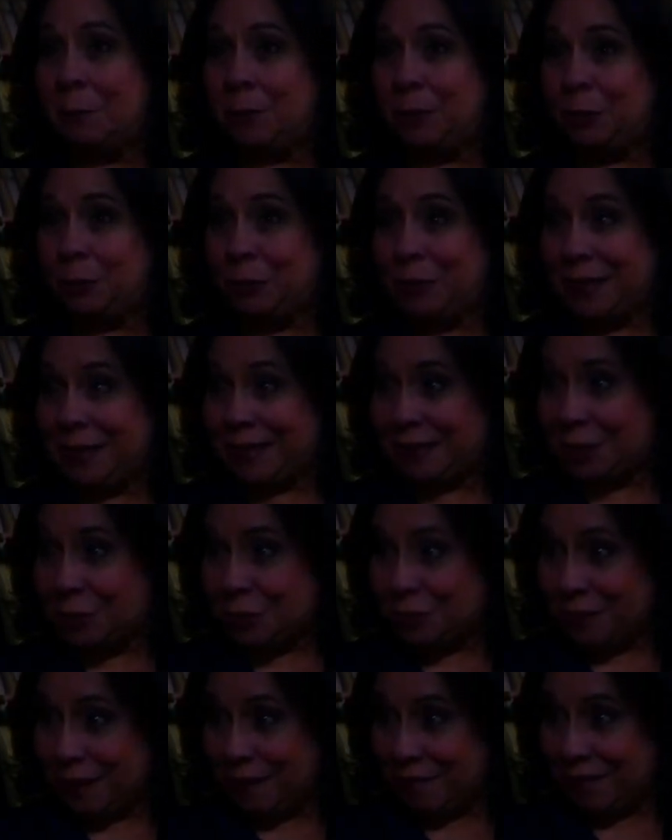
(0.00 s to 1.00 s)
Puerto Rican
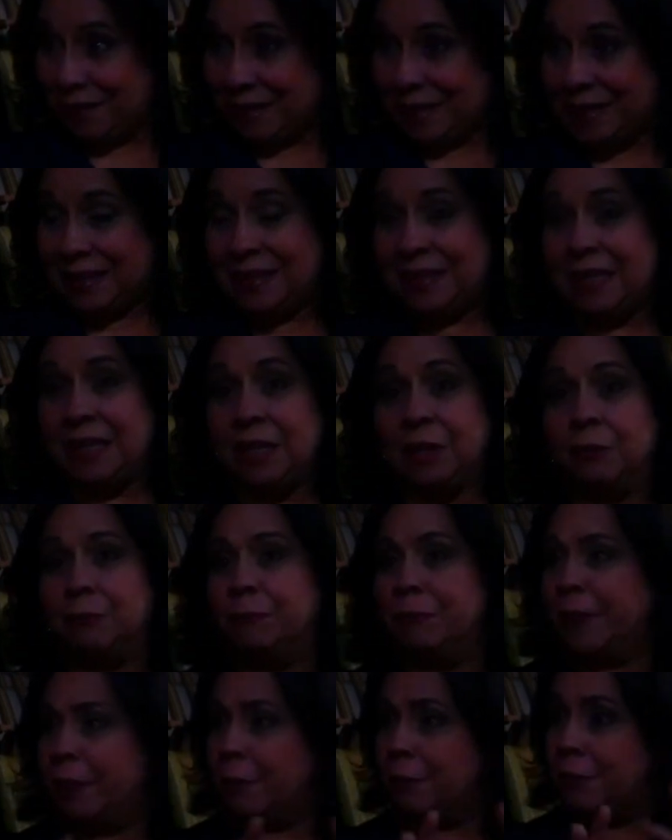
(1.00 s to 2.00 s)
traveling theater,
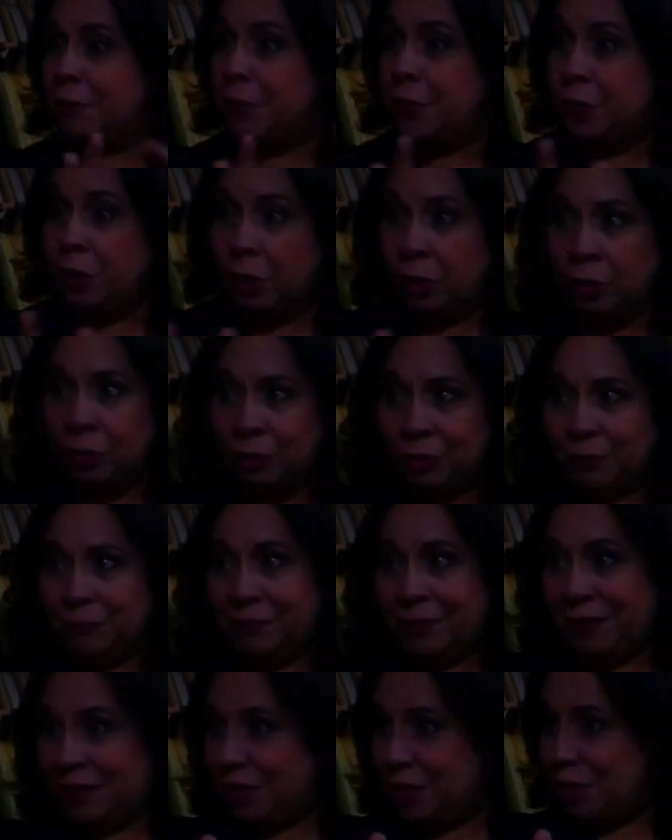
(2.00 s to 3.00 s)
very young or
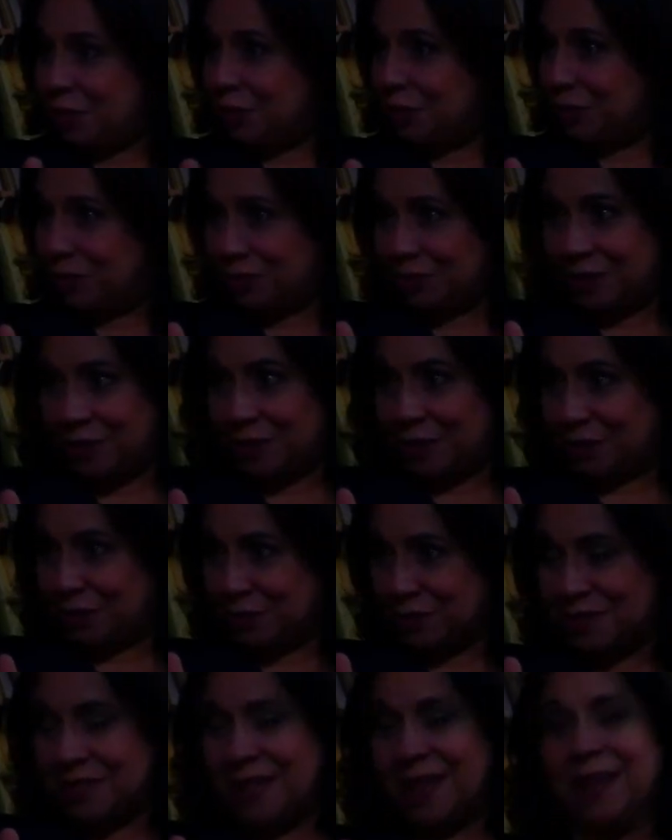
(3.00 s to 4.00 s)
very young
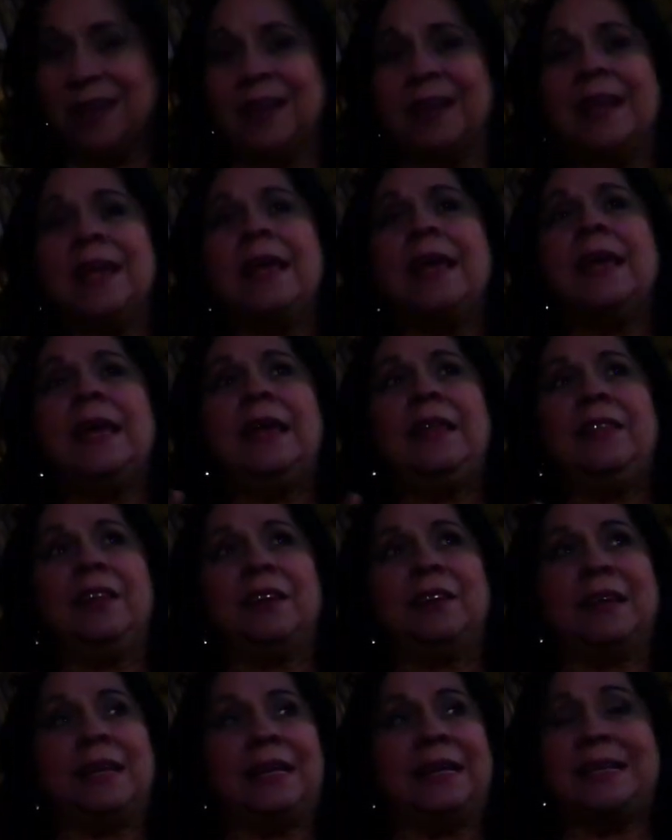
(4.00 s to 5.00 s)
theaters then.
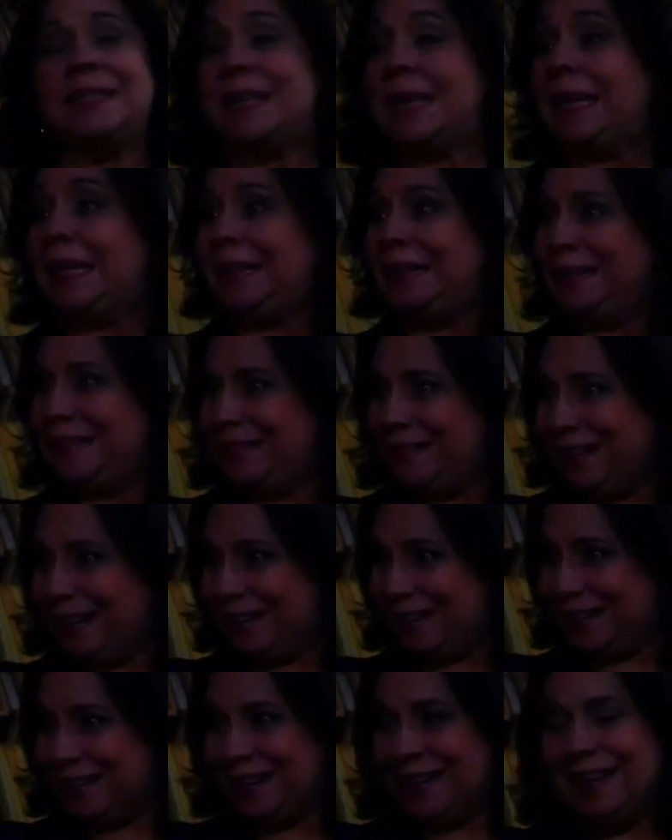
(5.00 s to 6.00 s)
There is
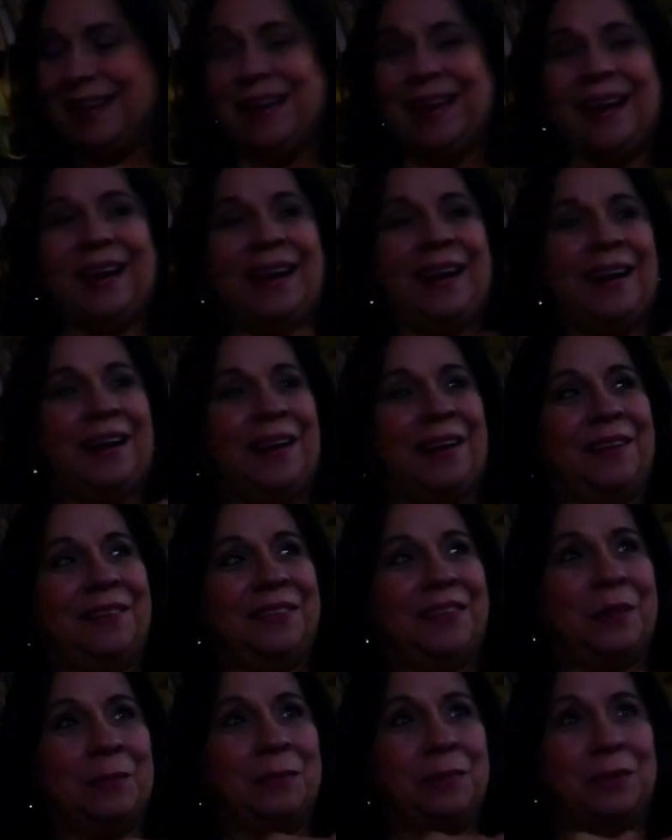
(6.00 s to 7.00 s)
INTAR. Uh,
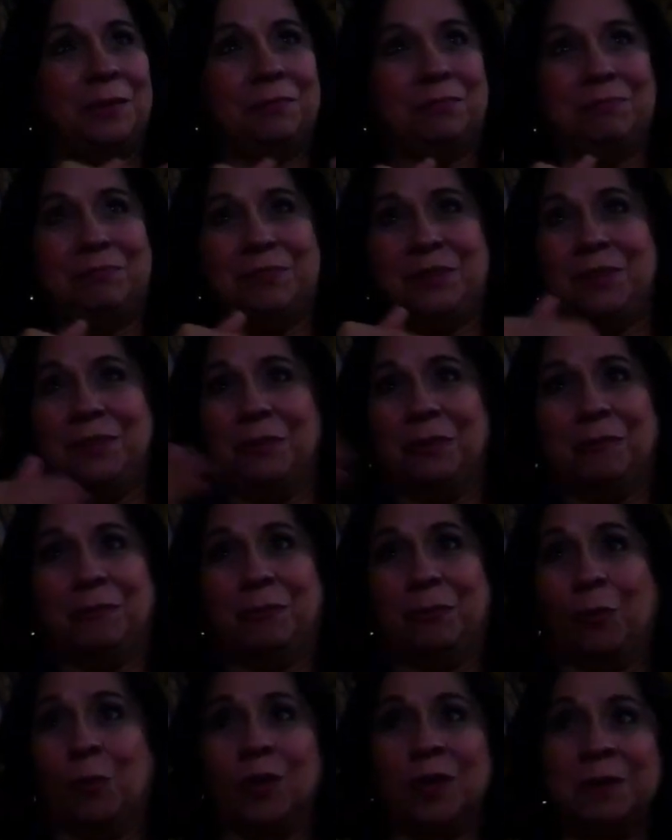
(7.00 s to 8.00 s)
they were, you know,
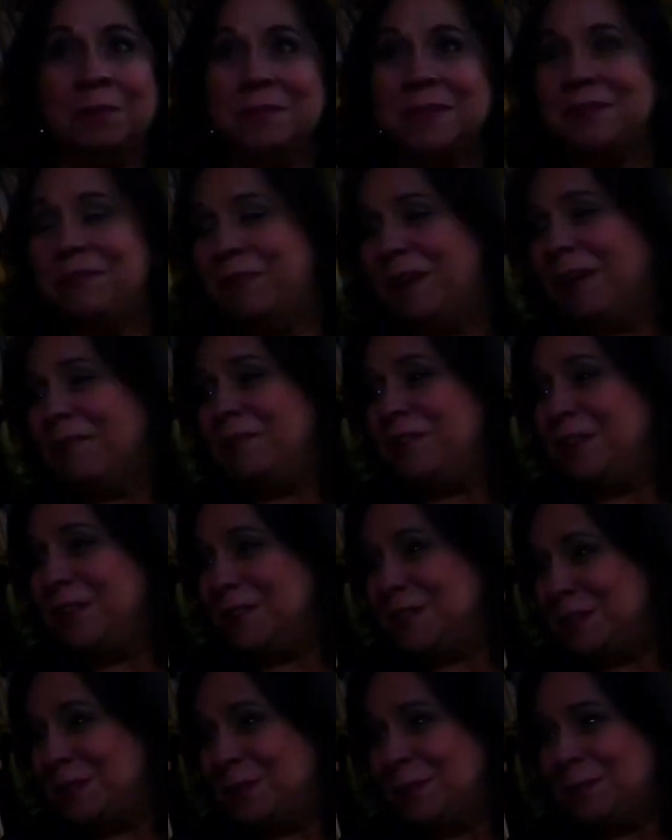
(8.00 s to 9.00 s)
formed five
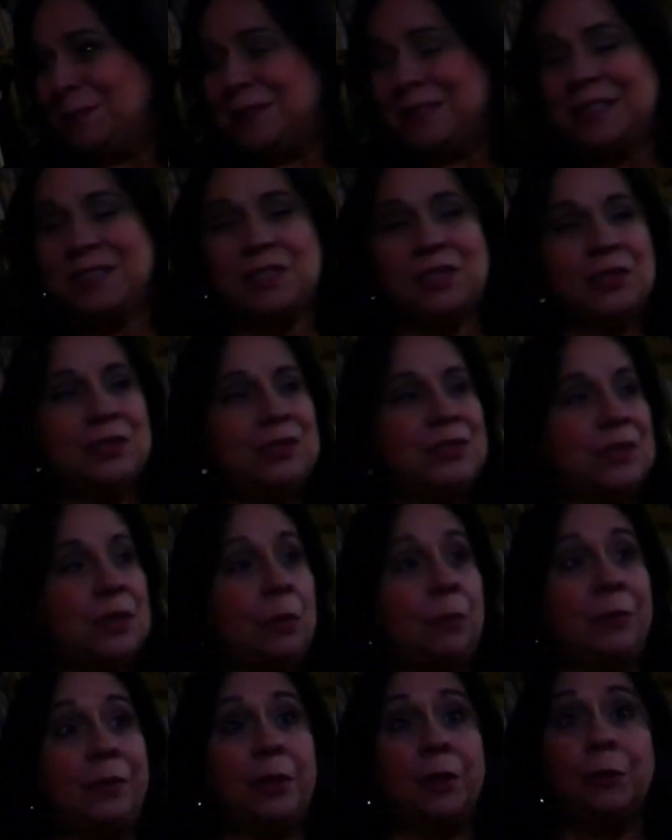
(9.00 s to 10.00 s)
years ago, six years
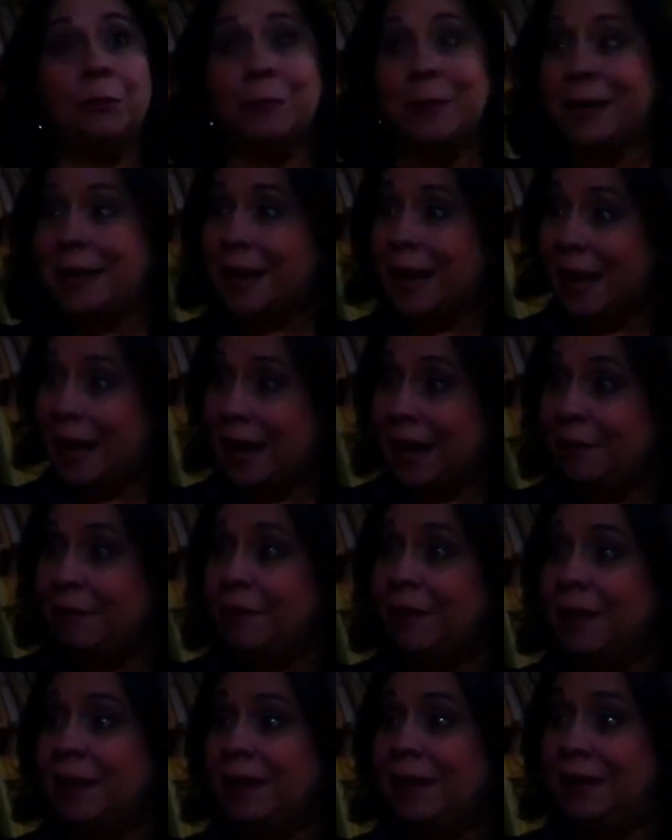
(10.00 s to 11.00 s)
ago. They already have
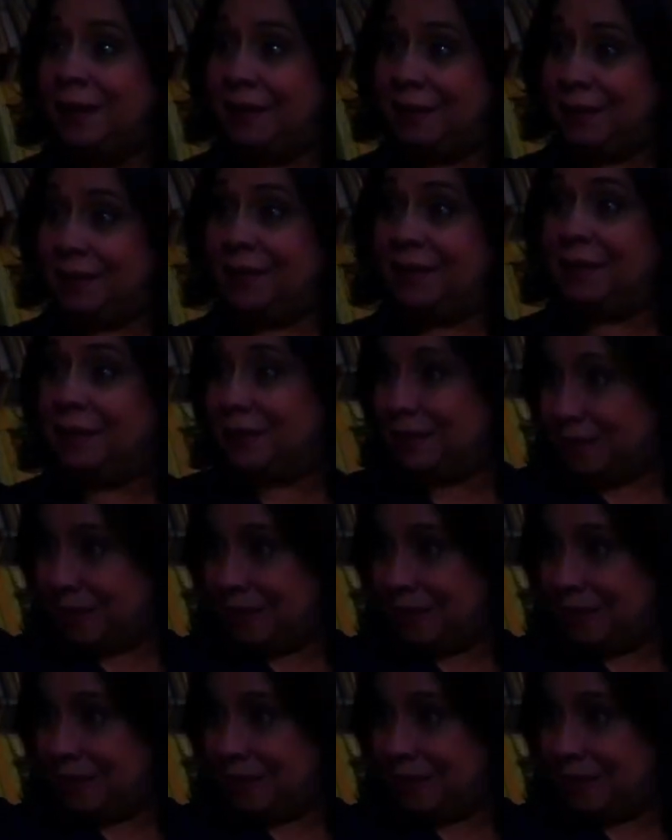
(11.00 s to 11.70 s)
a